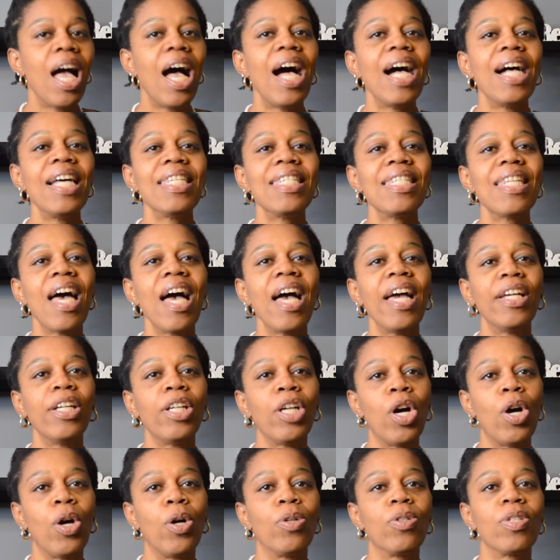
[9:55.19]
assign
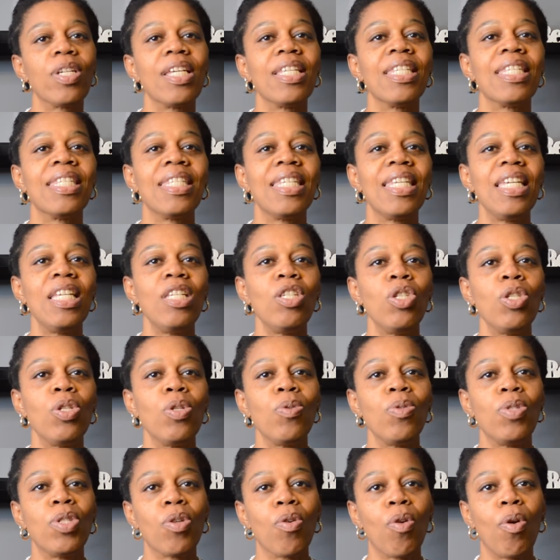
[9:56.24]
code
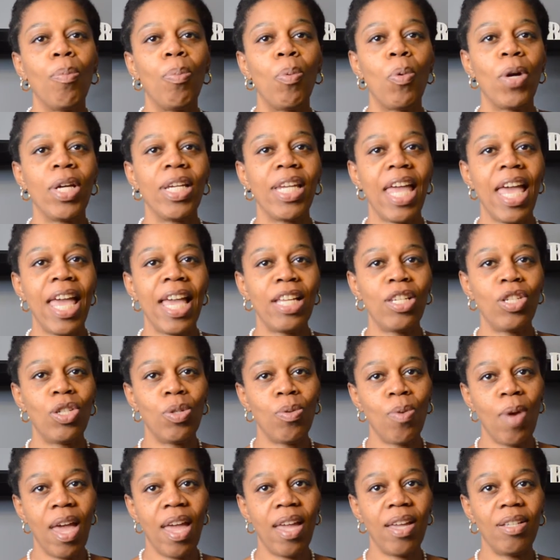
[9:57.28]

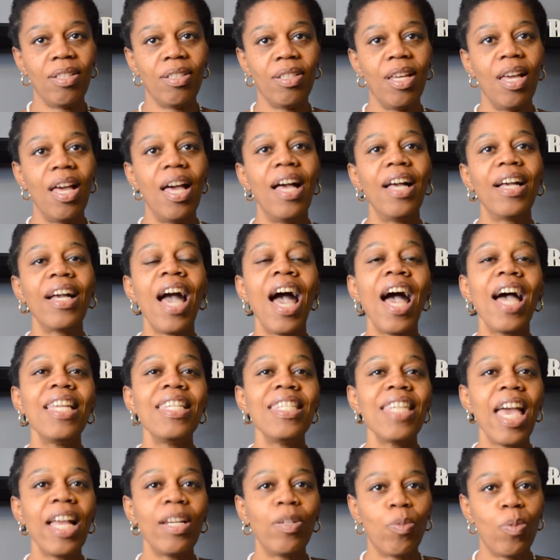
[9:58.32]
Z20.828.
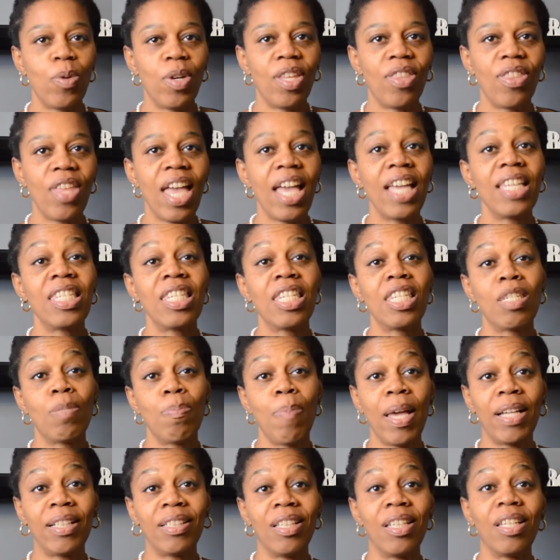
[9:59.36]
contact with and
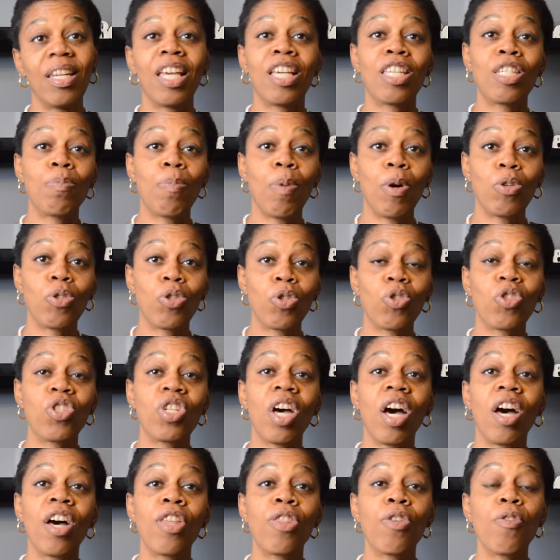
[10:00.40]
suspected exposure
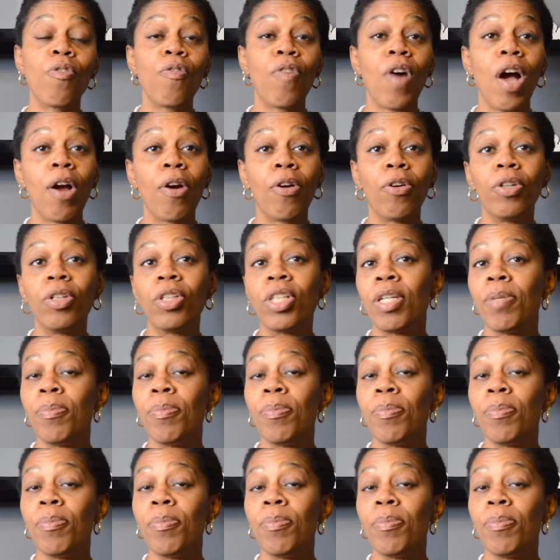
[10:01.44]
to other viral